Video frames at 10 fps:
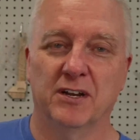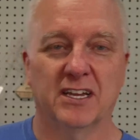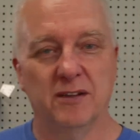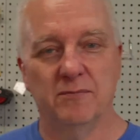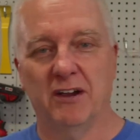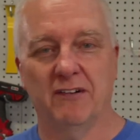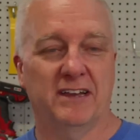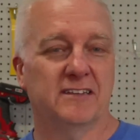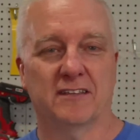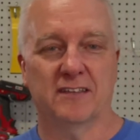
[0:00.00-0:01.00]
and comparing
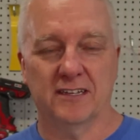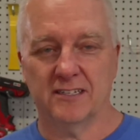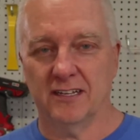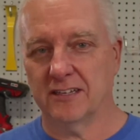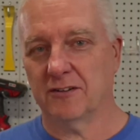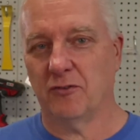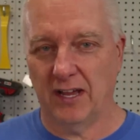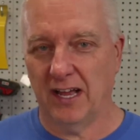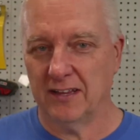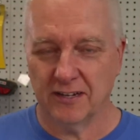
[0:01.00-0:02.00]
it to things like the
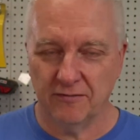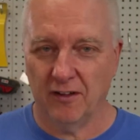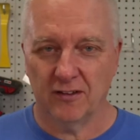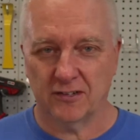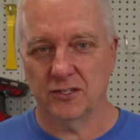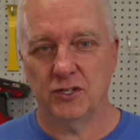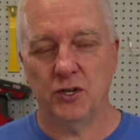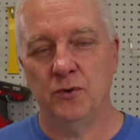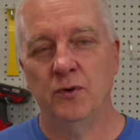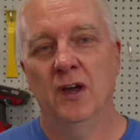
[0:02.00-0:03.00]
Creality Falcon 2.